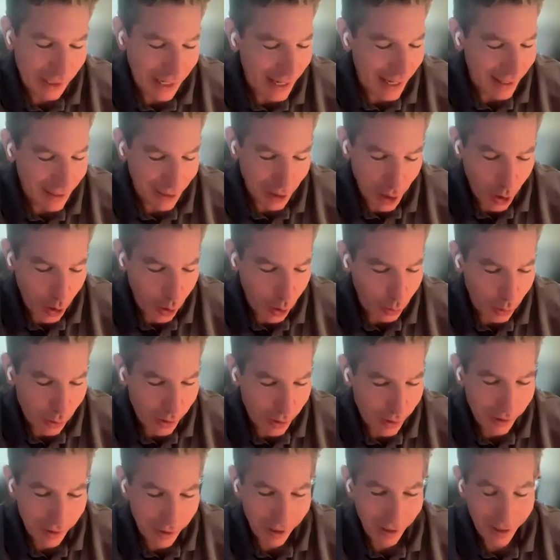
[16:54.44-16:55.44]
would say,
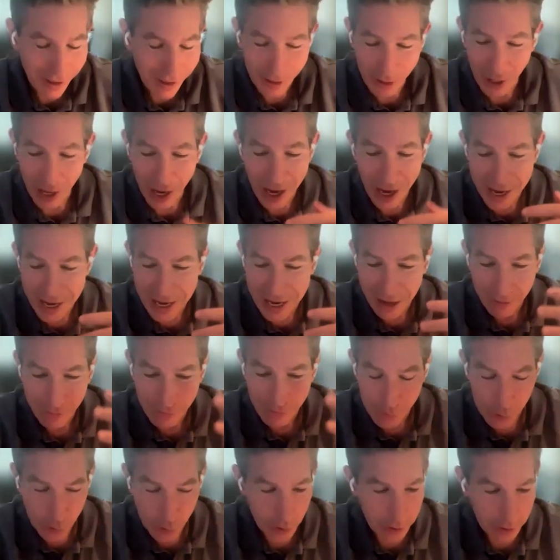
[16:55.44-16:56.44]
I
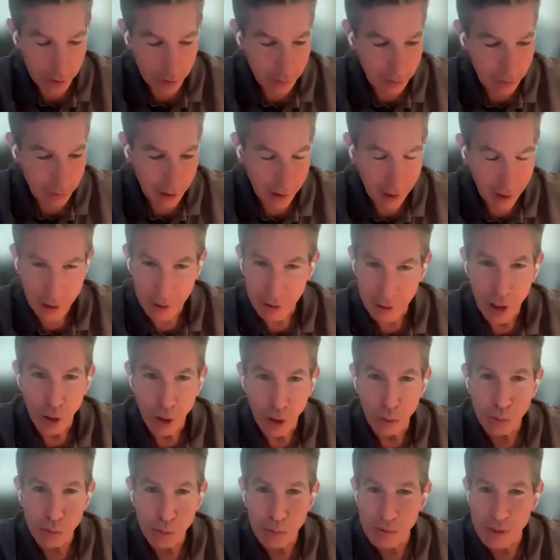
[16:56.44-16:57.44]
have certain,
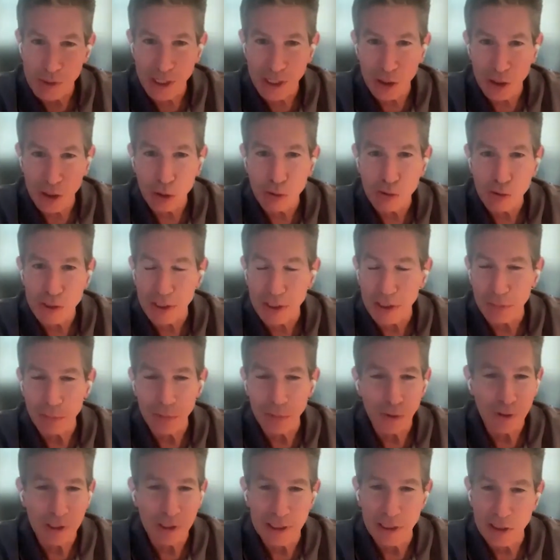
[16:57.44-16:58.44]
skills and
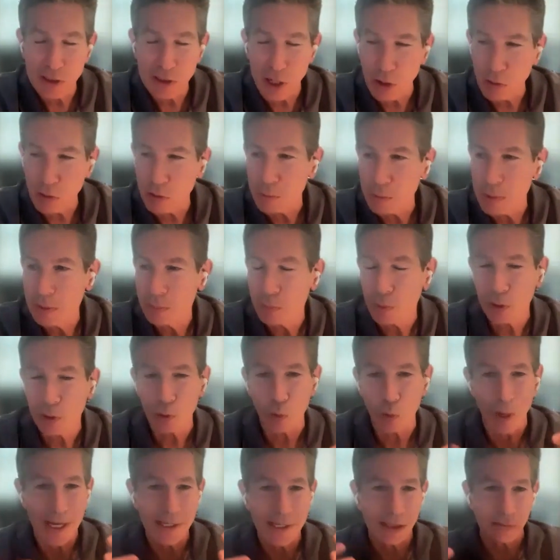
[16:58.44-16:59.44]
ability to talk with
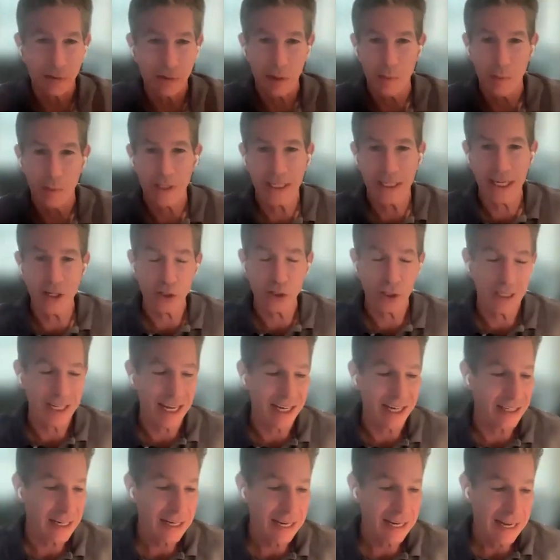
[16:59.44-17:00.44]
people and ways of
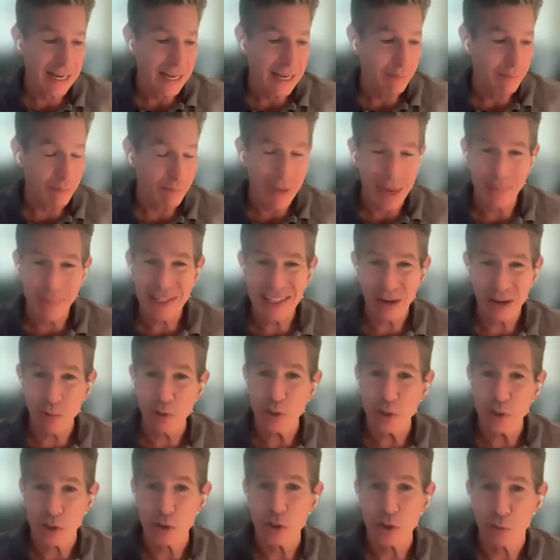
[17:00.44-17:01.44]
communication, and maybe
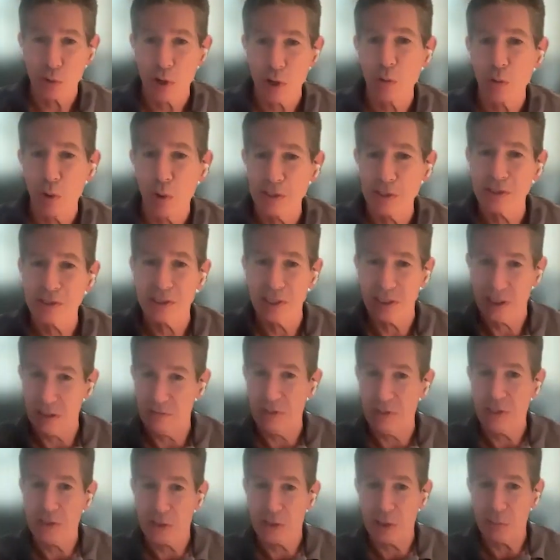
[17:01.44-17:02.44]
they were just the wrong ones to
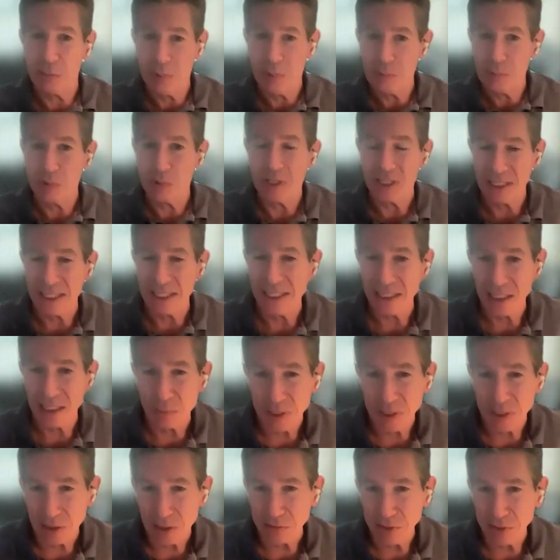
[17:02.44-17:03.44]
convince the people that
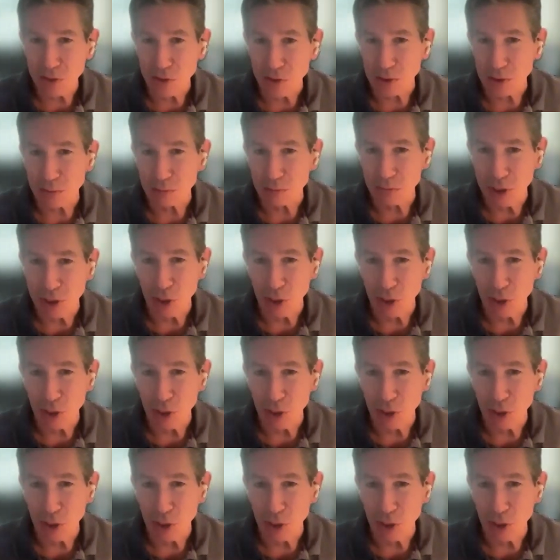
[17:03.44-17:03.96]
needed to be convinced.